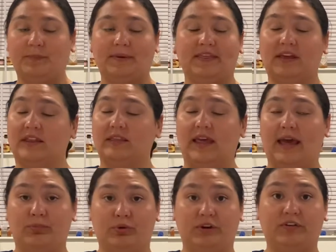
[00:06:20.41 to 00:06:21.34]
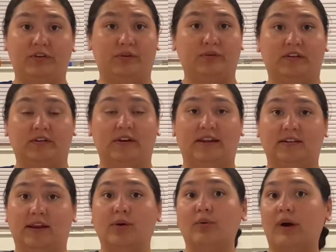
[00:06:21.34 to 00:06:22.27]
that heparin is used as an
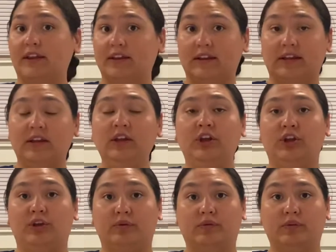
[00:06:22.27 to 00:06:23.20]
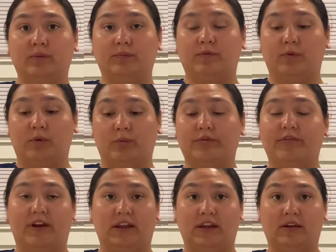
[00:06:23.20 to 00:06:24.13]
anticoagulant used for
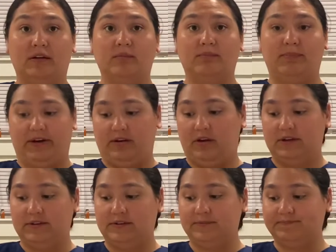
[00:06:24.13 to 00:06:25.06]
preventing blood clots.